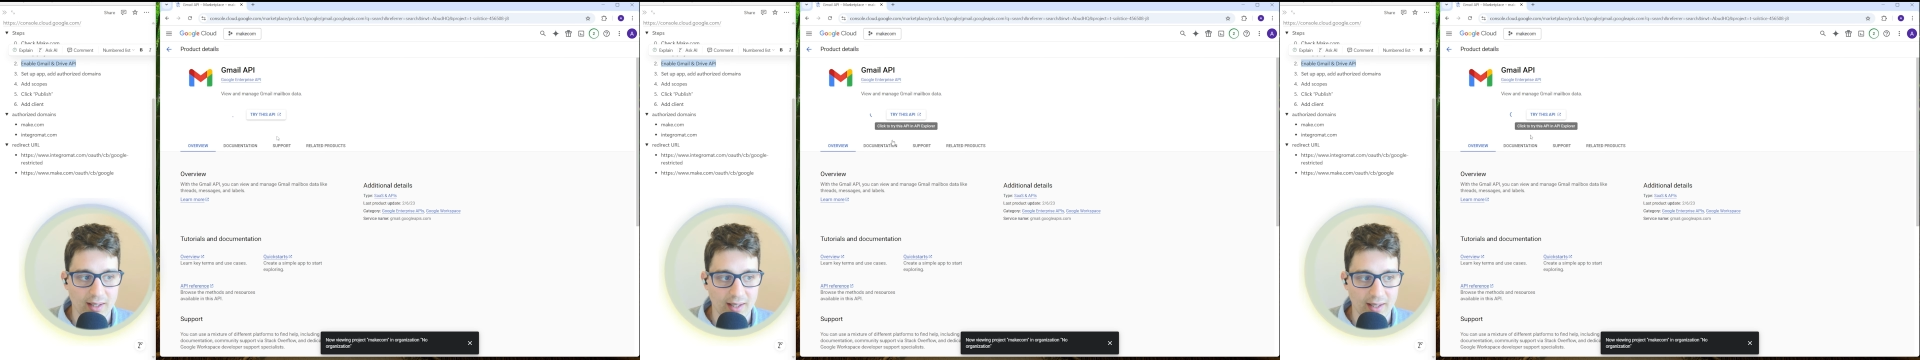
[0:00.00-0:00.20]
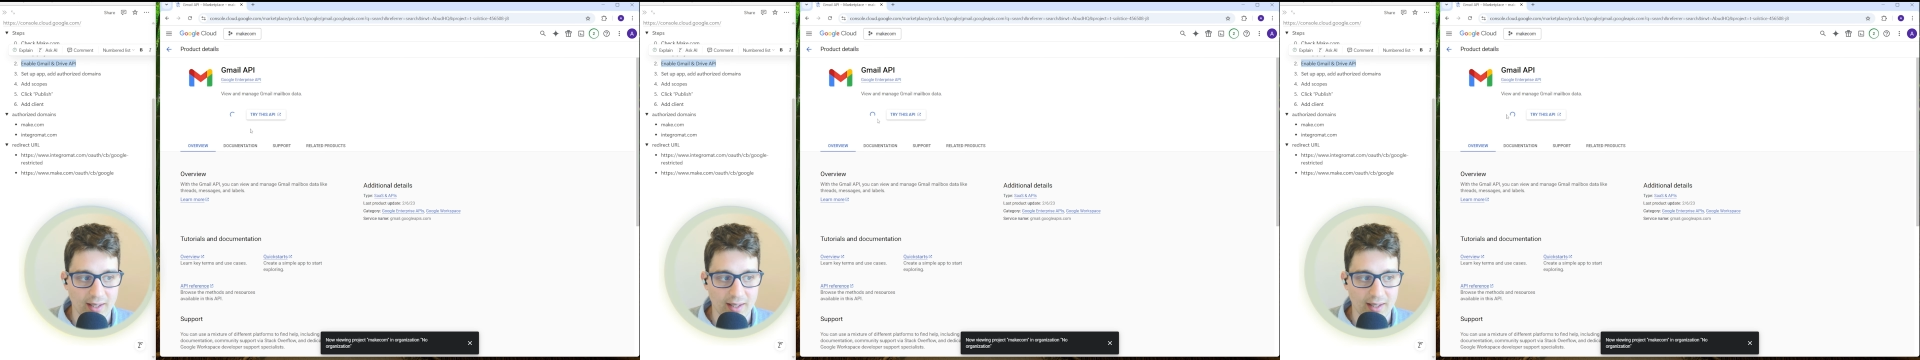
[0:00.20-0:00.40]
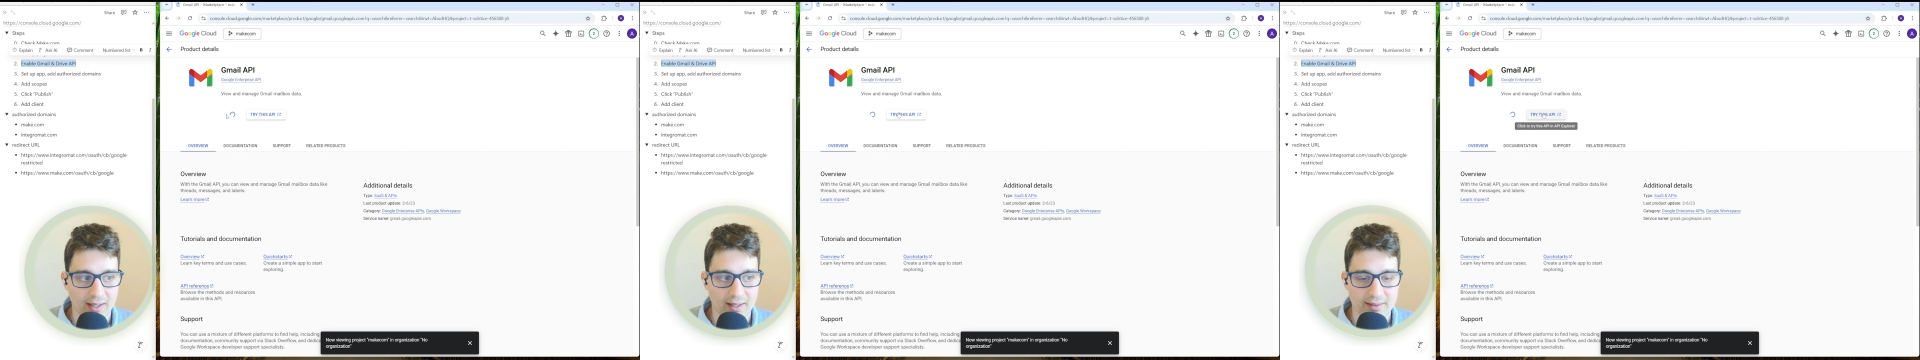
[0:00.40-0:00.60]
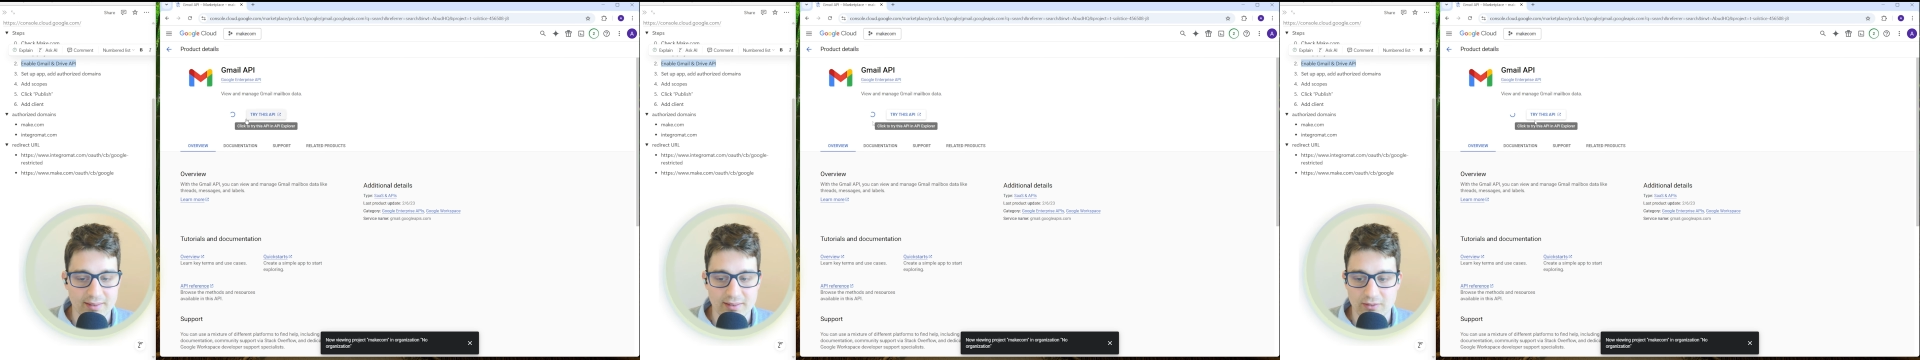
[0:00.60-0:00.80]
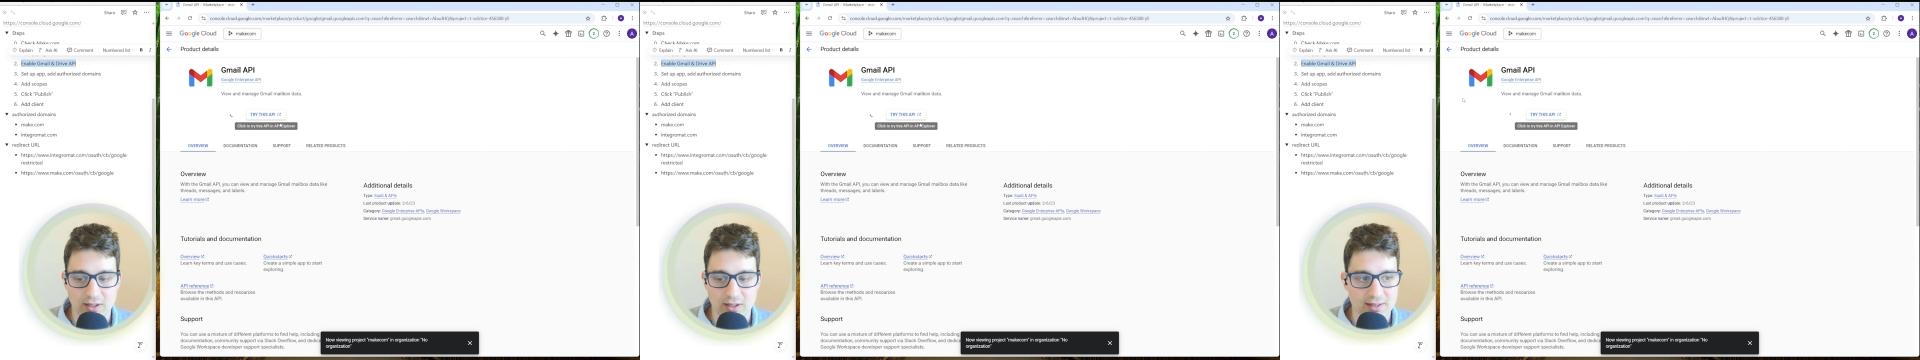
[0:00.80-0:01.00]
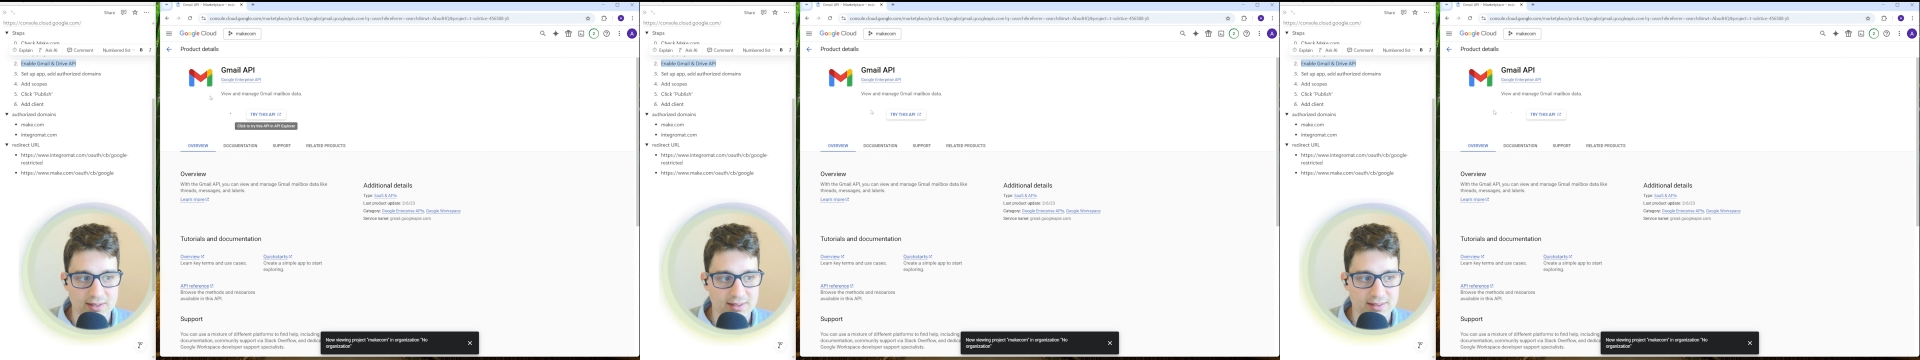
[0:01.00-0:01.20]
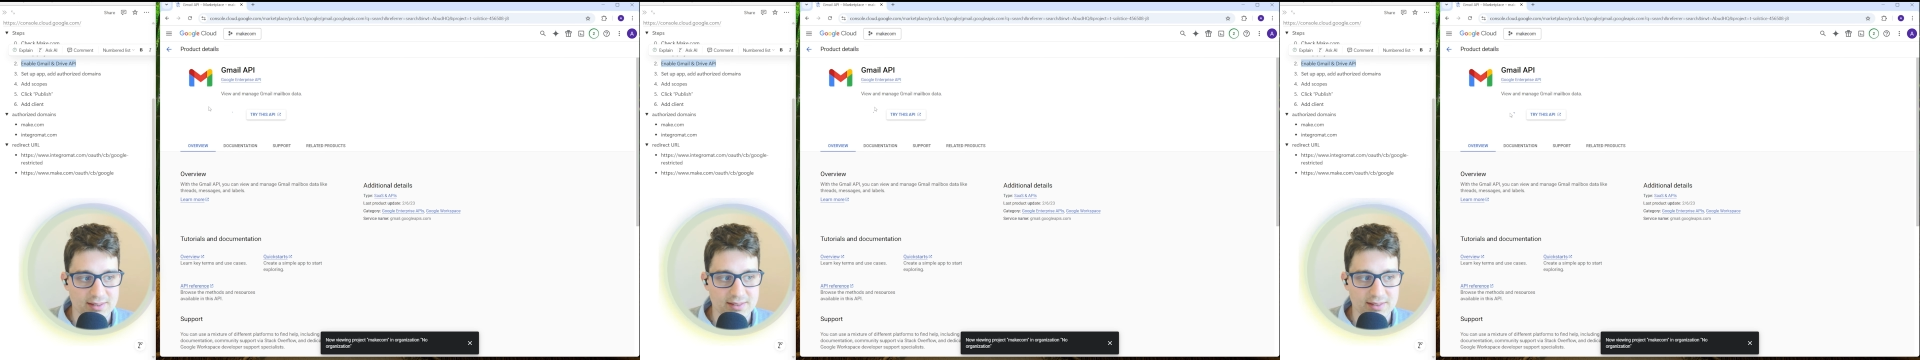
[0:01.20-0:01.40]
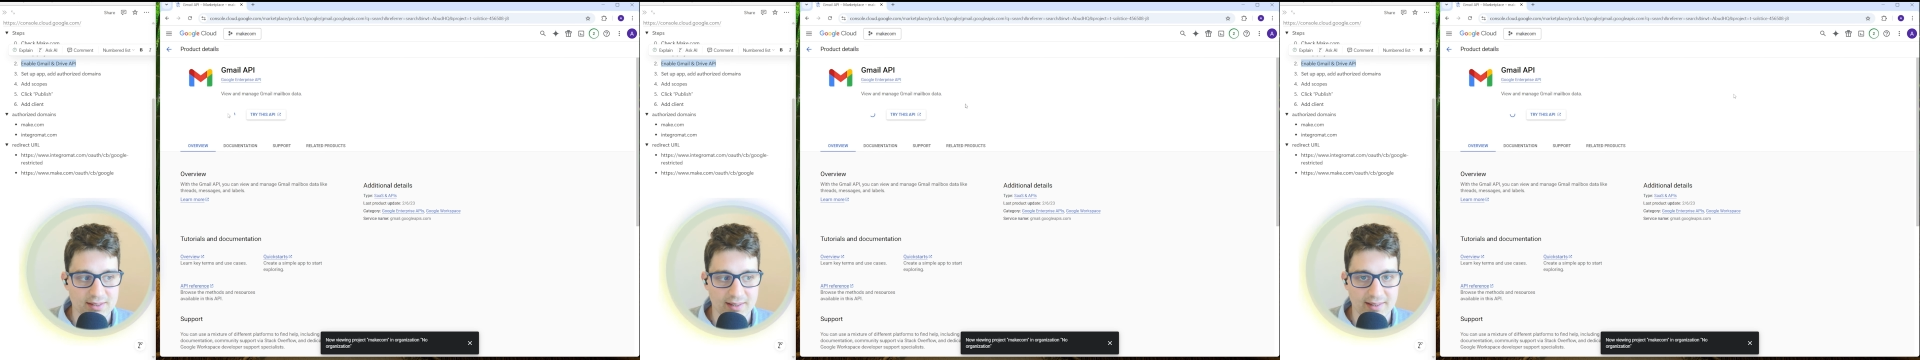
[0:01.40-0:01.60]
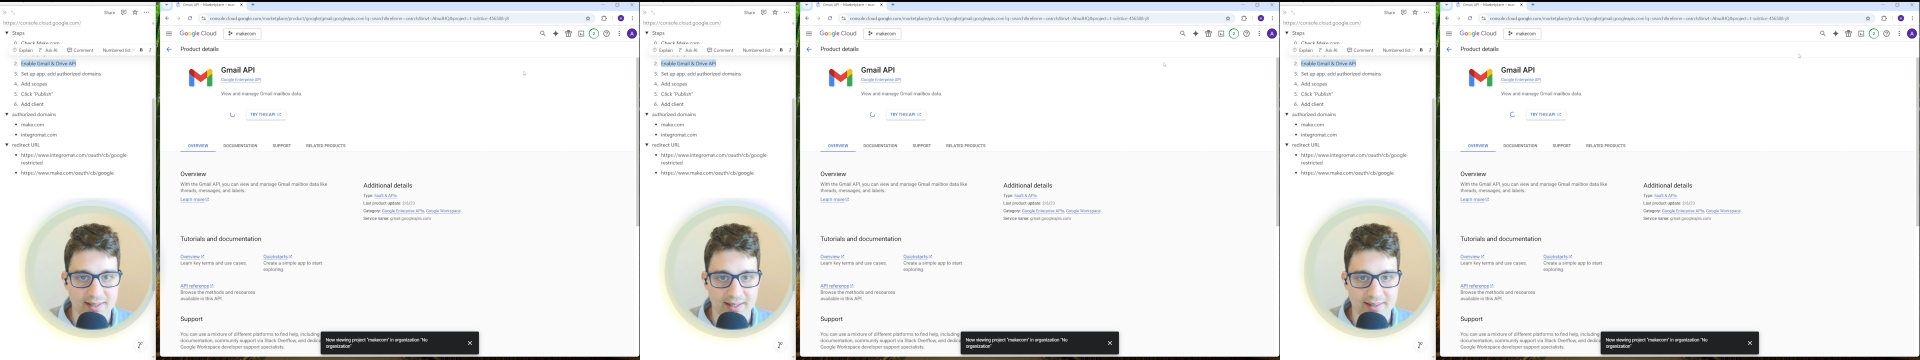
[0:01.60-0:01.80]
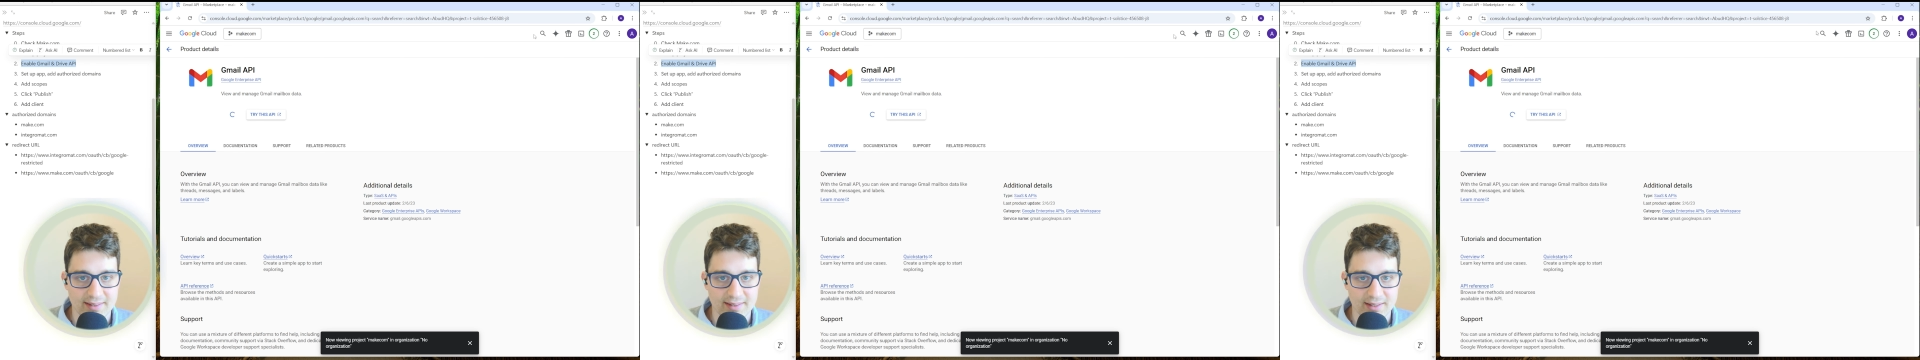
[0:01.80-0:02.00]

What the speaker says: And once that